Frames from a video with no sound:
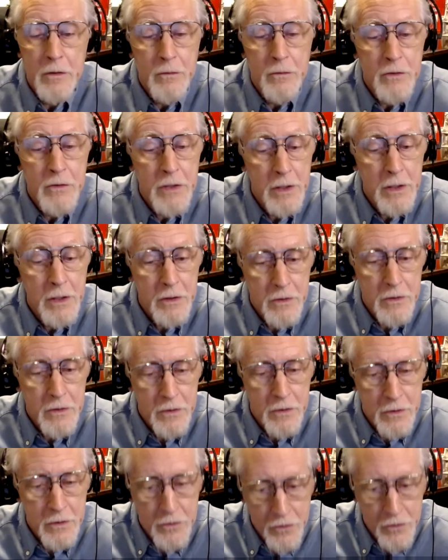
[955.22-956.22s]
and
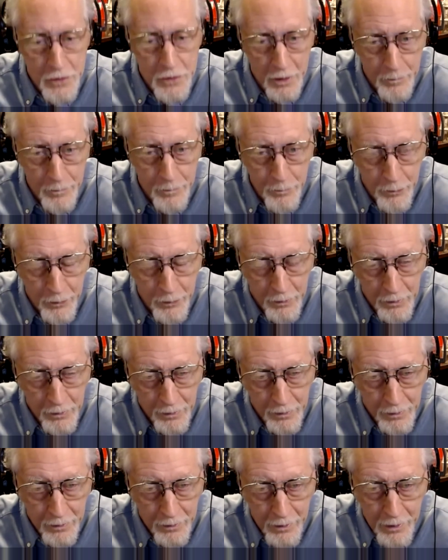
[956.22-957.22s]
responsibilities of
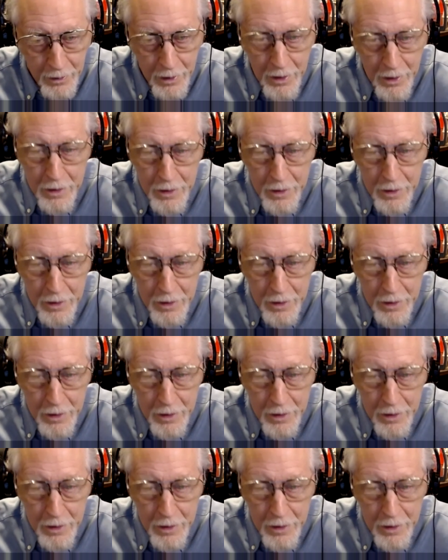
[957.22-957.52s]
citizenship